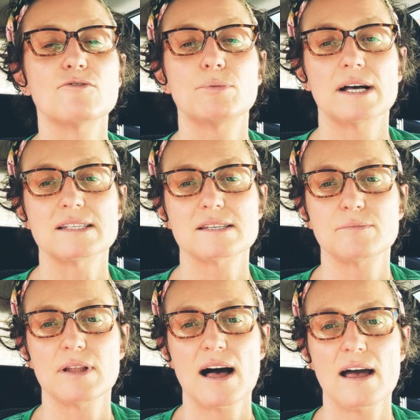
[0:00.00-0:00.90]
blood
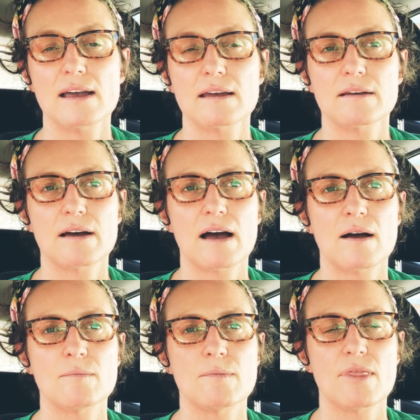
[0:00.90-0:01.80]
supply,
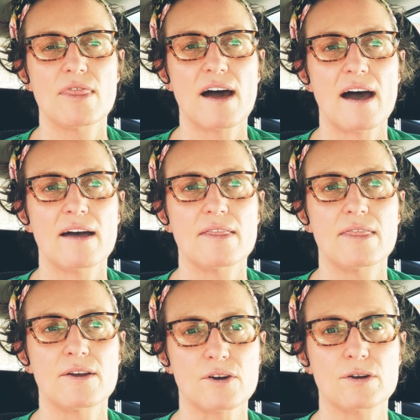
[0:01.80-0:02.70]
that
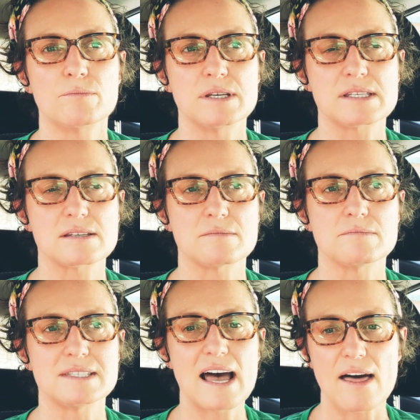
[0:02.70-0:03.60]
there could be
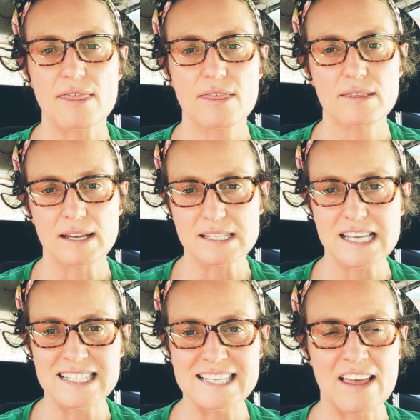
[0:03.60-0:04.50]
some death, like
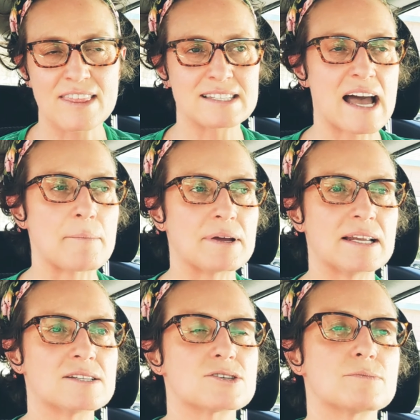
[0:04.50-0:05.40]
skin death, that's happened.
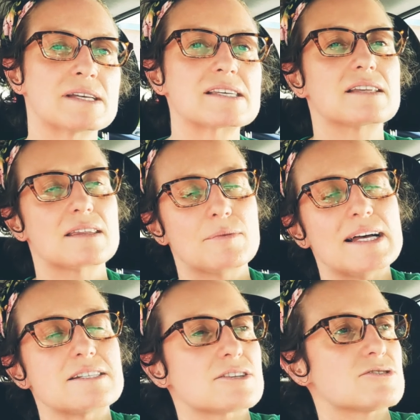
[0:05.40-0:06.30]
And so basically the
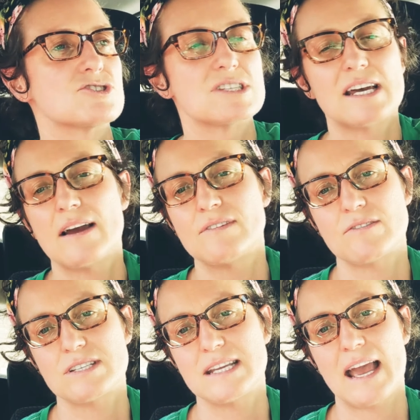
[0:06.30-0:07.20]
plastic surgeon said, I've
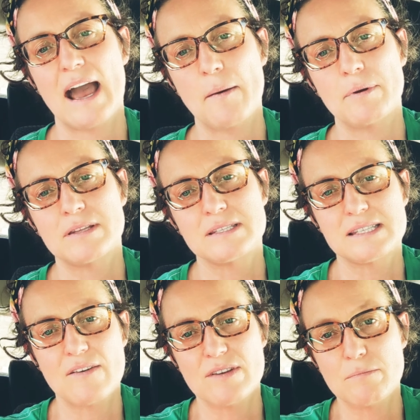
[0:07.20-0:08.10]
never seen it happen
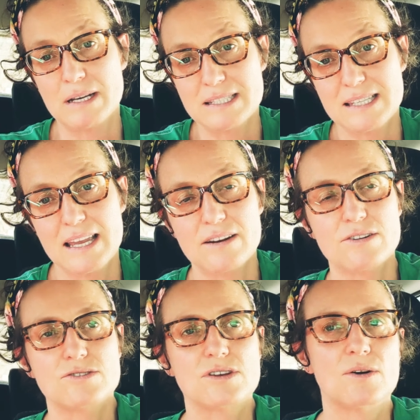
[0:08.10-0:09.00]
7 months
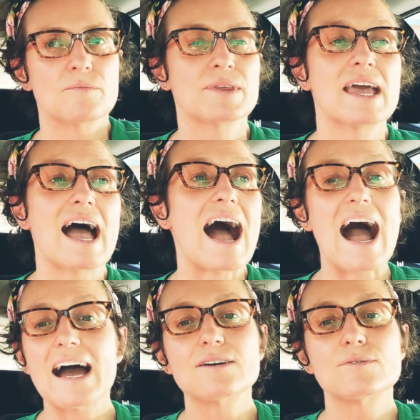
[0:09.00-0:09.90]
later. So
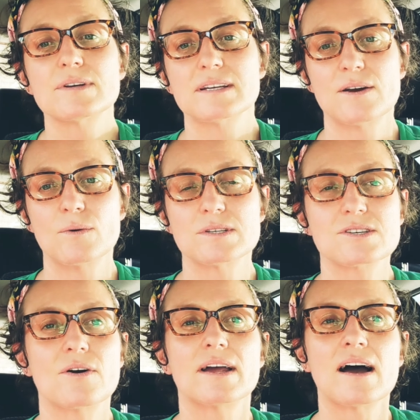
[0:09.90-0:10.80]
I don't really know what's
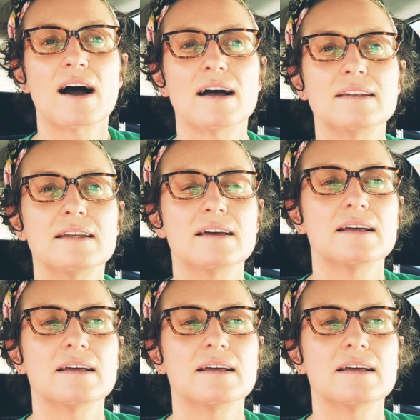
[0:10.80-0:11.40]
going on.